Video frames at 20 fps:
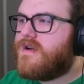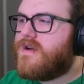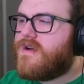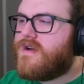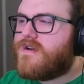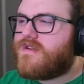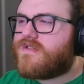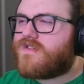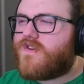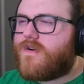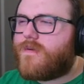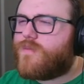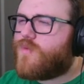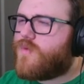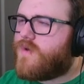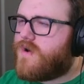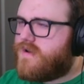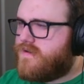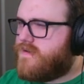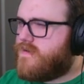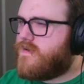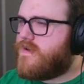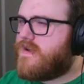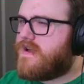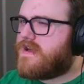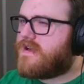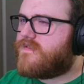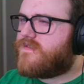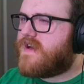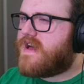So I'm
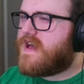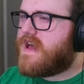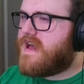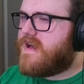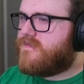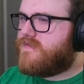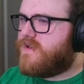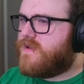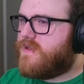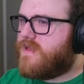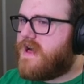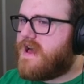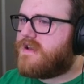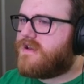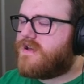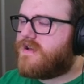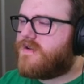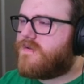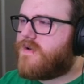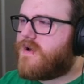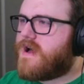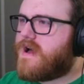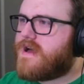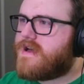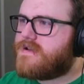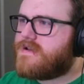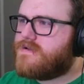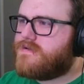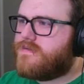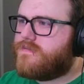wondering if I have the lightning rod
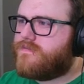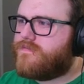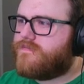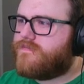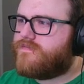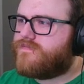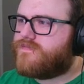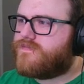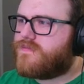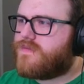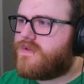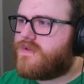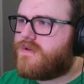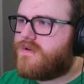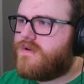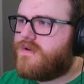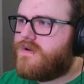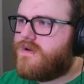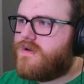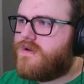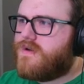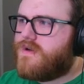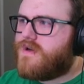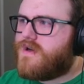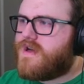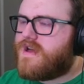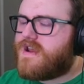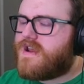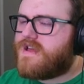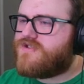
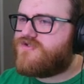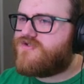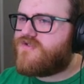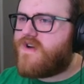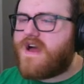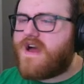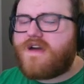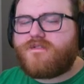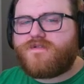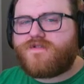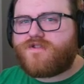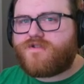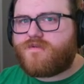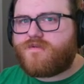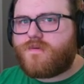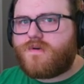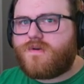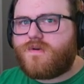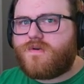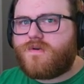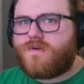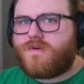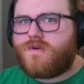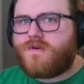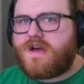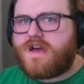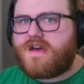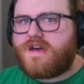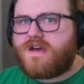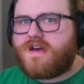and I drive through
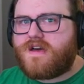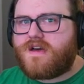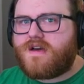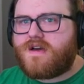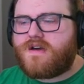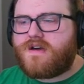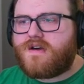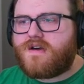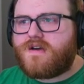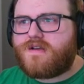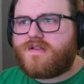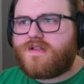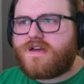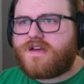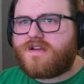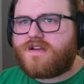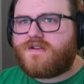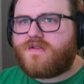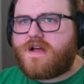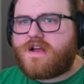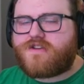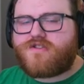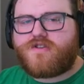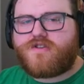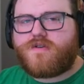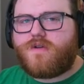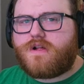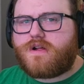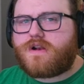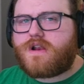a like an
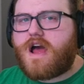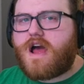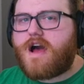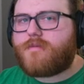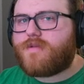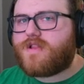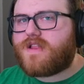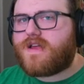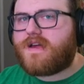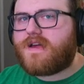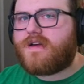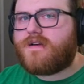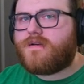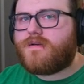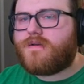electrical anomaly,